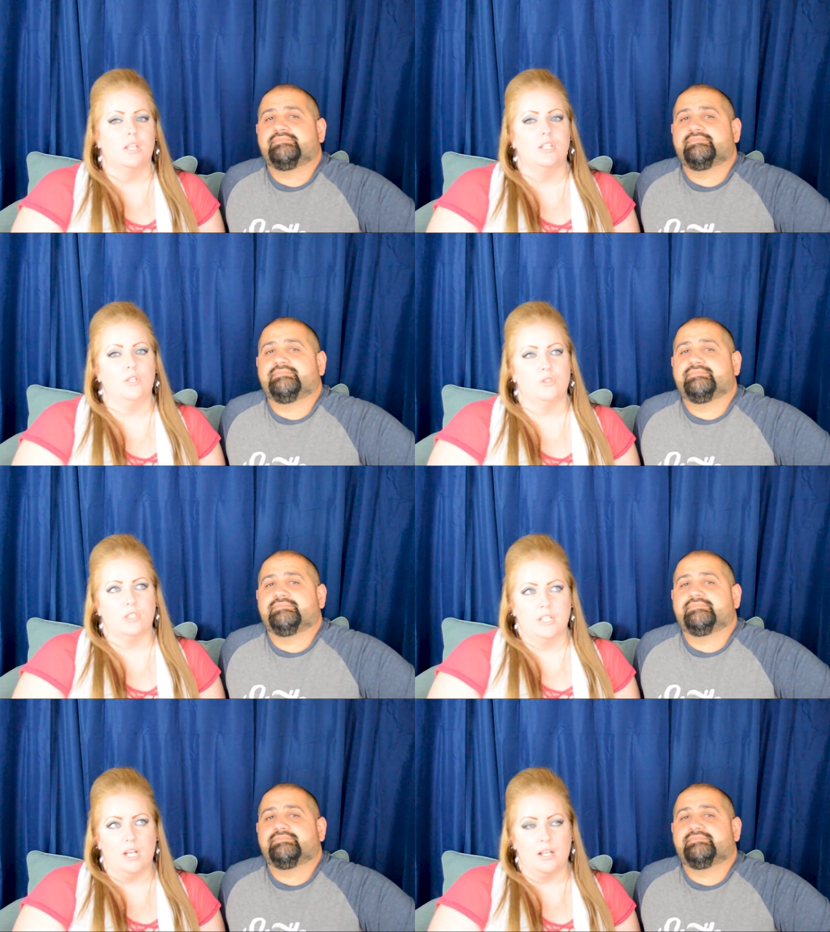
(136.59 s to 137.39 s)

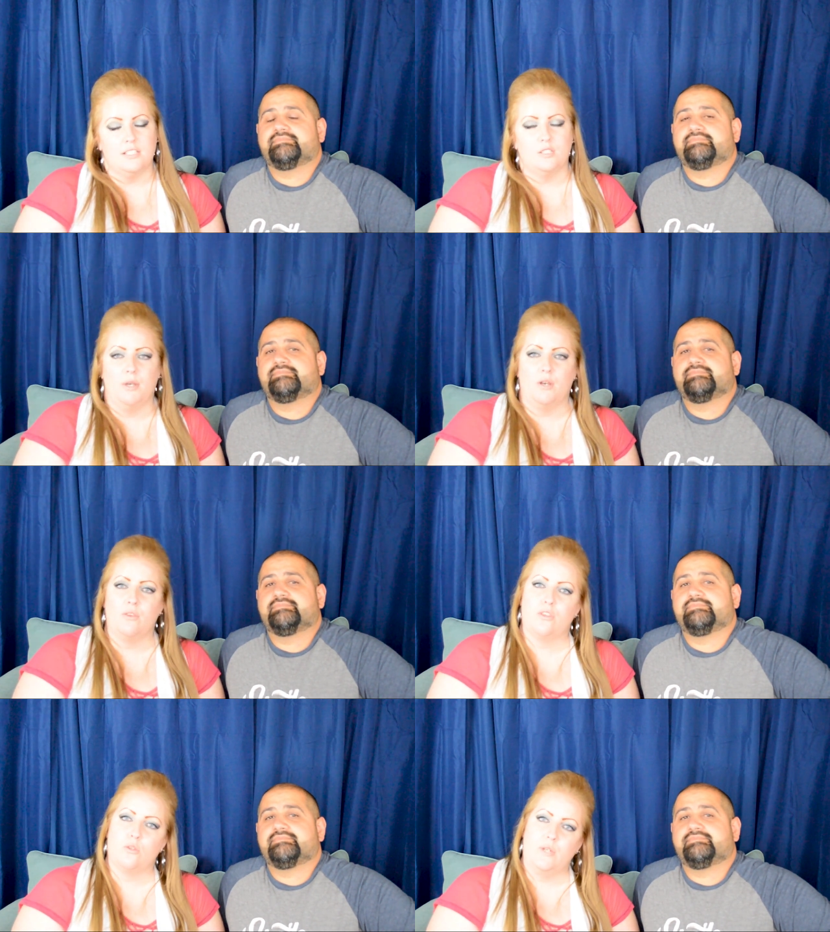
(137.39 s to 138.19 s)
Speaker 1: Usually costs about
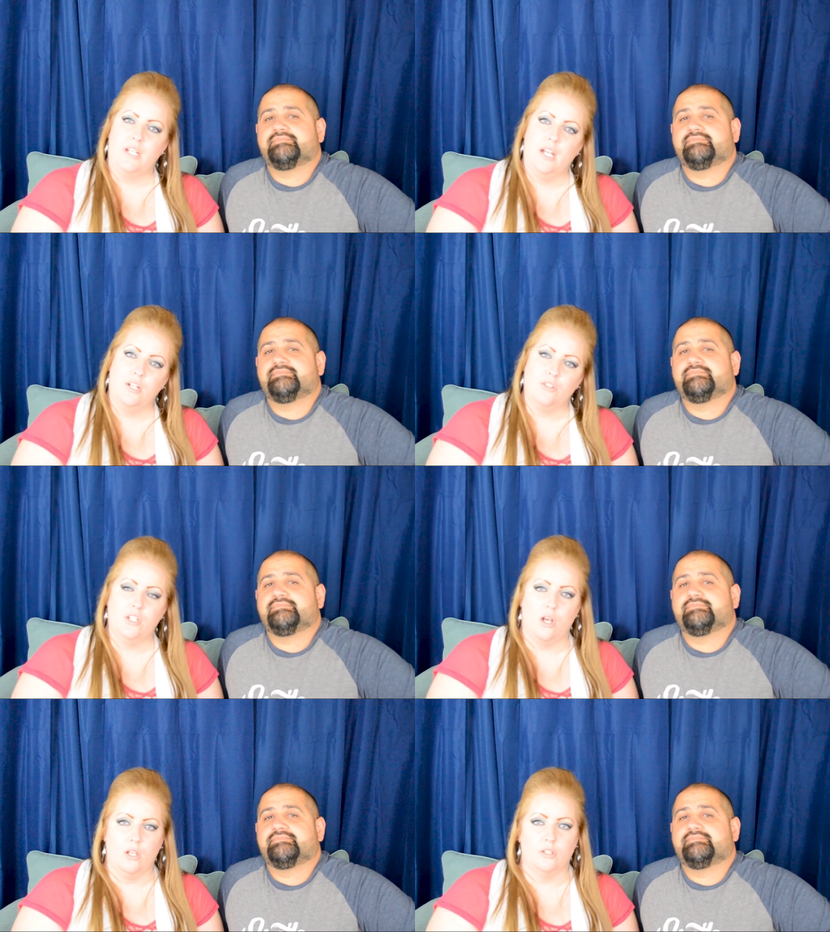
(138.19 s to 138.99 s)

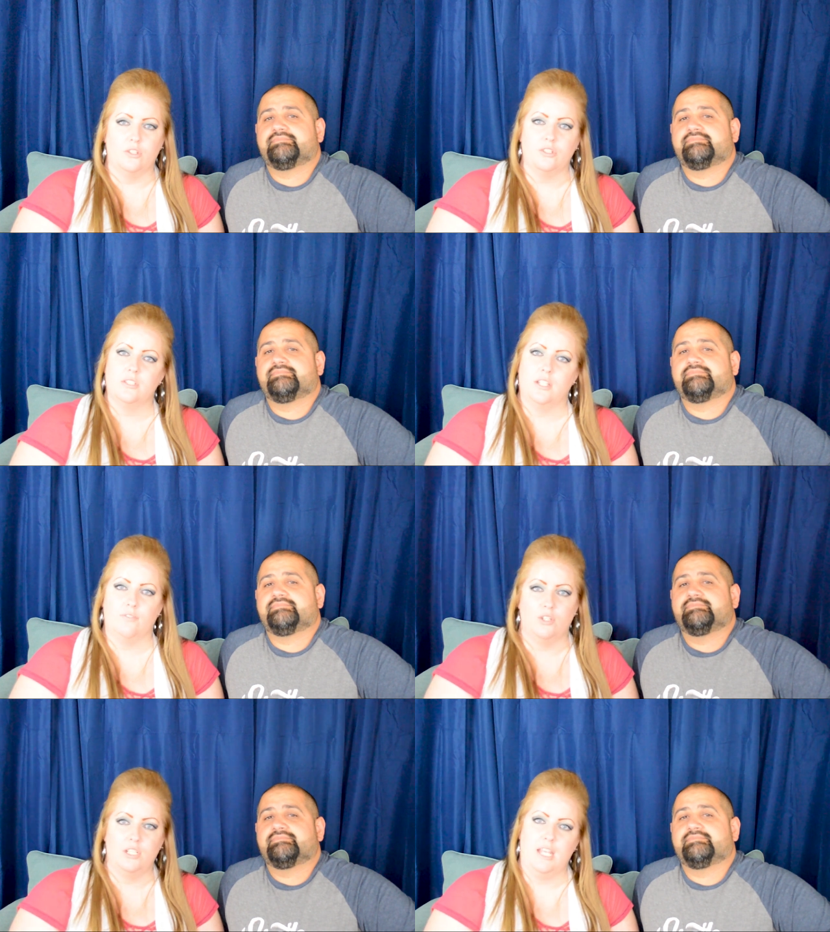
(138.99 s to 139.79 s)
$300, give
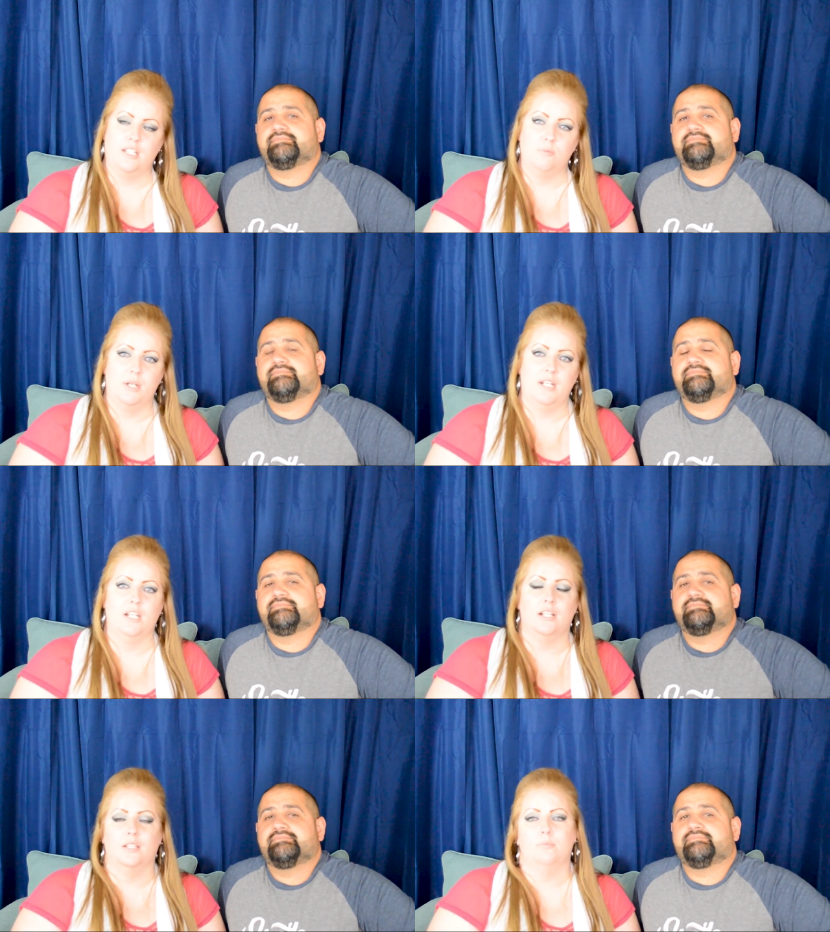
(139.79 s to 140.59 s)
or take, depending
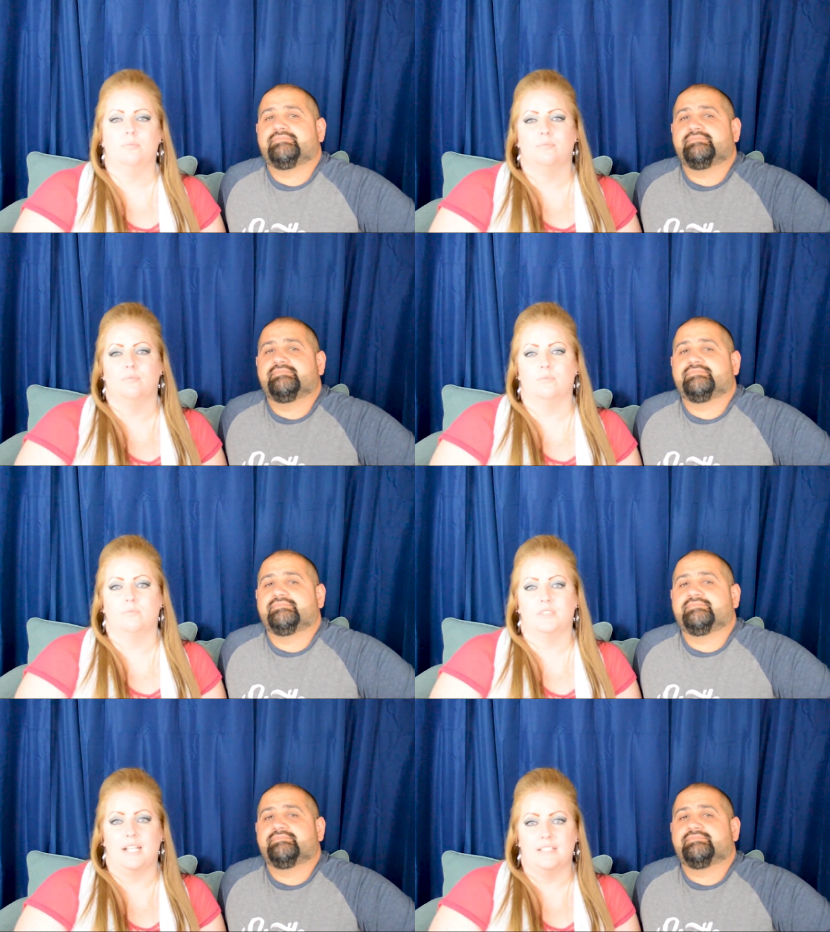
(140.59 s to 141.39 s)
on the
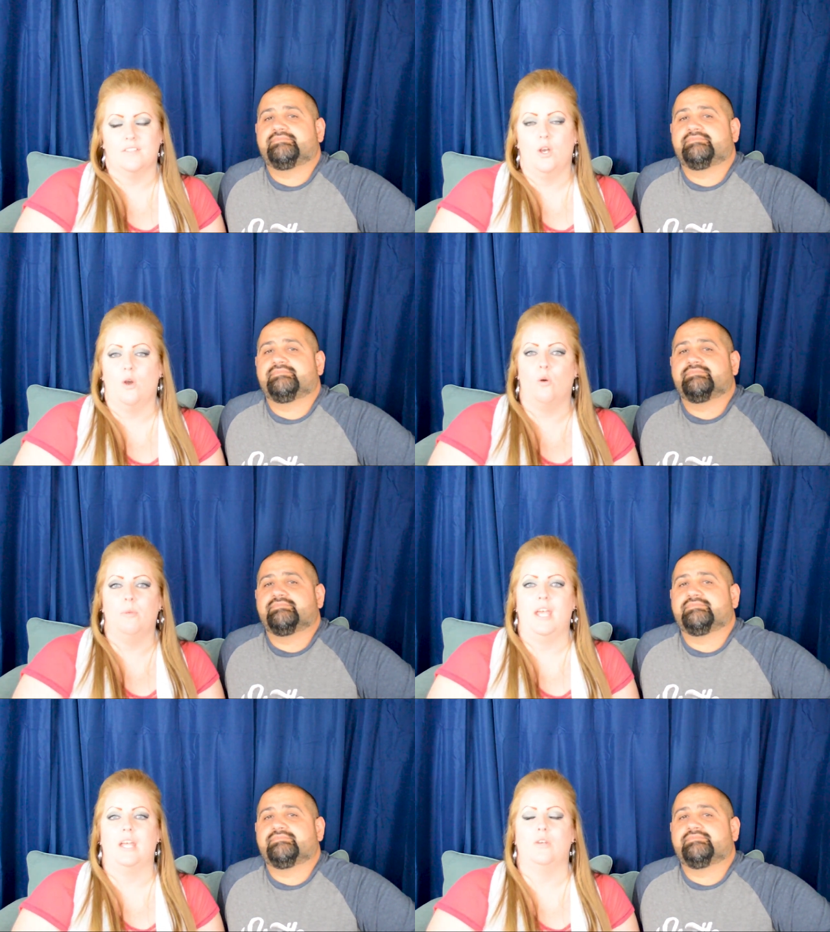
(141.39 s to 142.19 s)
size of the home
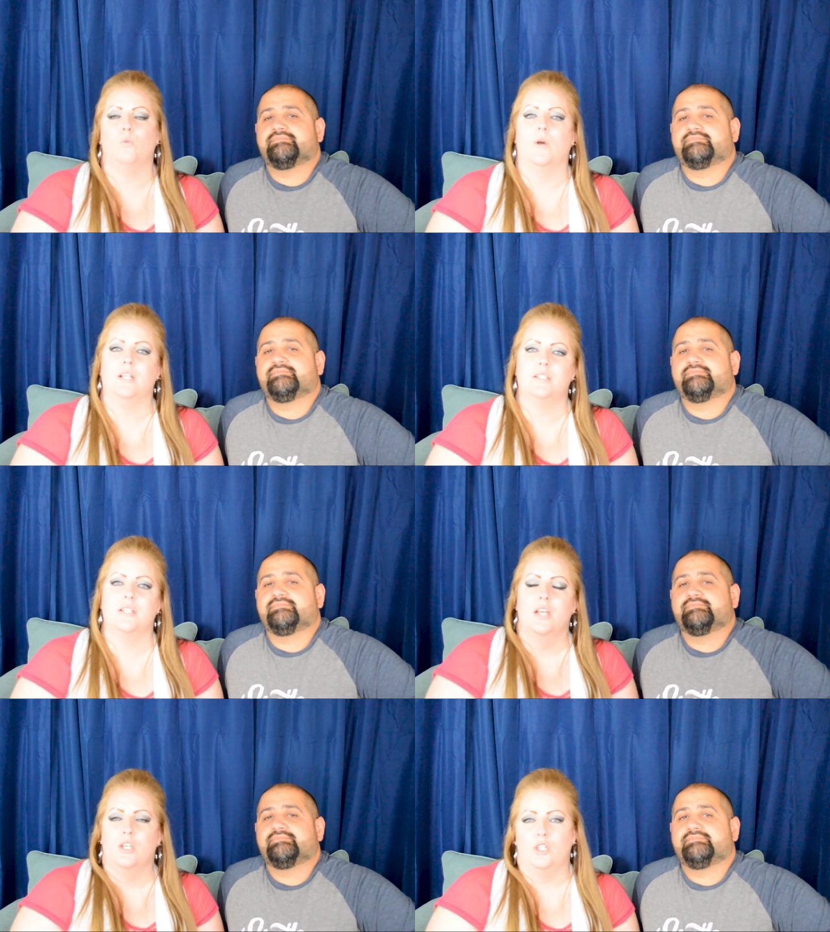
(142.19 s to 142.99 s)
and what
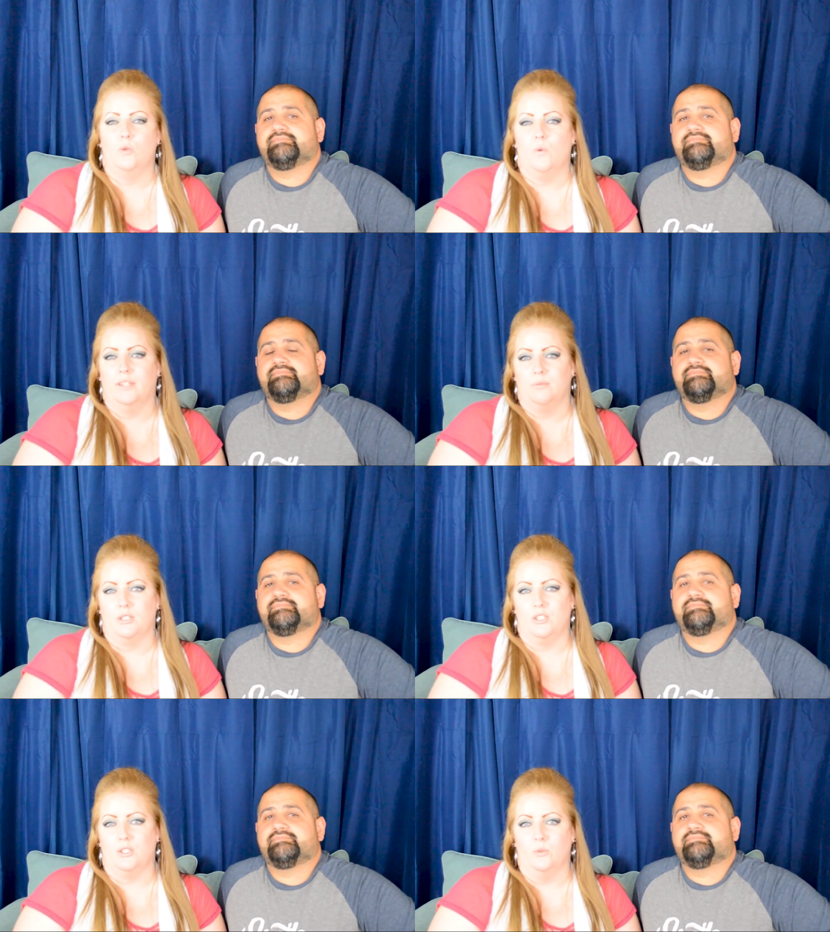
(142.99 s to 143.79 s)
you want them to
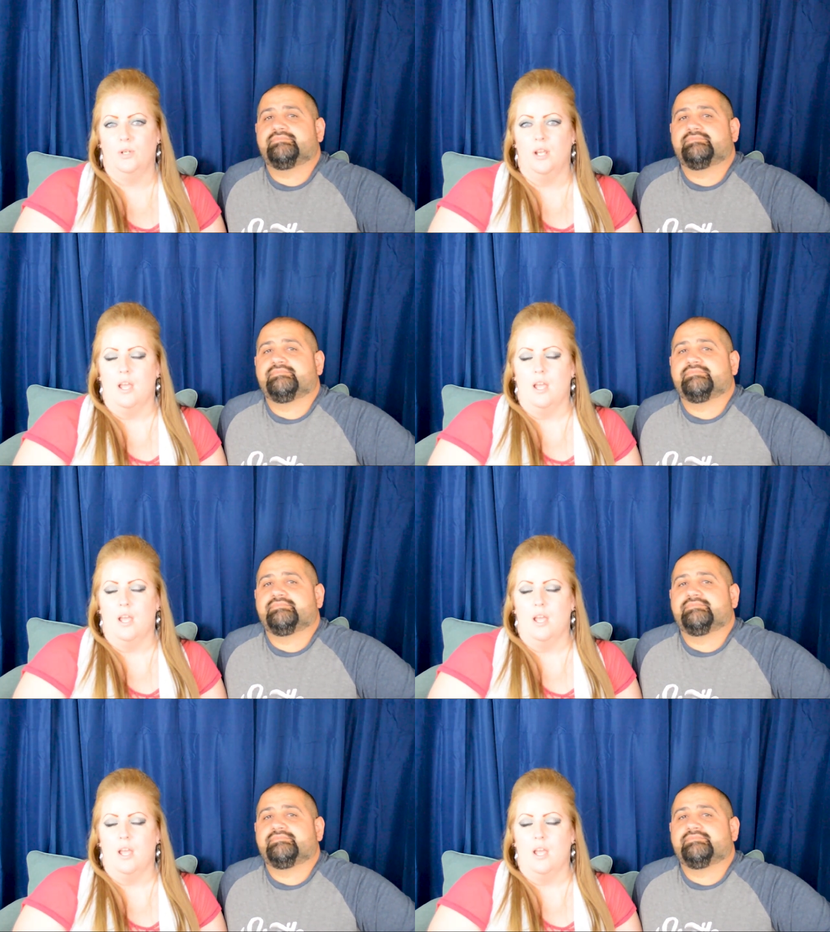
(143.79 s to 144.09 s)
do.